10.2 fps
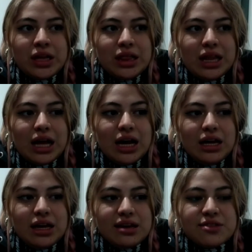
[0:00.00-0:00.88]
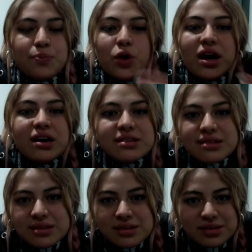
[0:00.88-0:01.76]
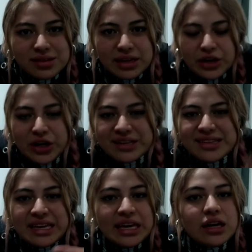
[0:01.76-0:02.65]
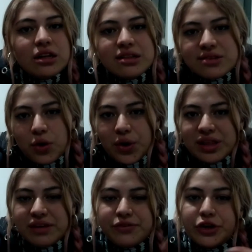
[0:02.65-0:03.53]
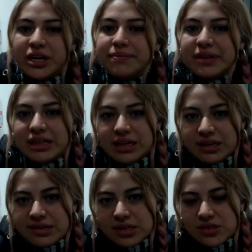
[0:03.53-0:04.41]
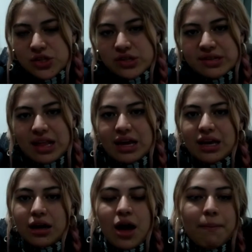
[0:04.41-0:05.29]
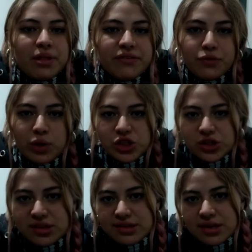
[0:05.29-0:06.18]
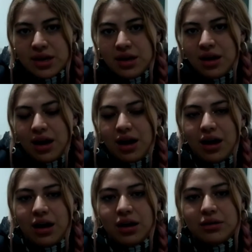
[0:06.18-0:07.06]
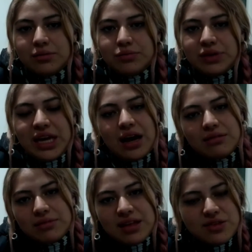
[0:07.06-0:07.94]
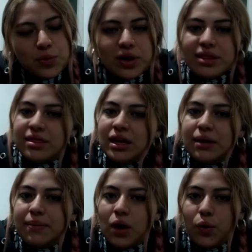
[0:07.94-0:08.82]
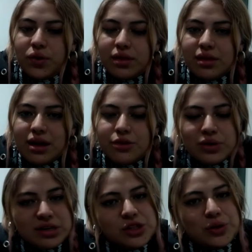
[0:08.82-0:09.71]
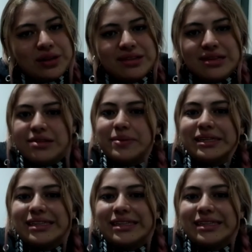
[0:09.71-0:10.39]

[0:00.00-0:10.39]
like express their skills or different abilities. It's just like a couple of questions. Yeah, that's what I think about the traditional assessment.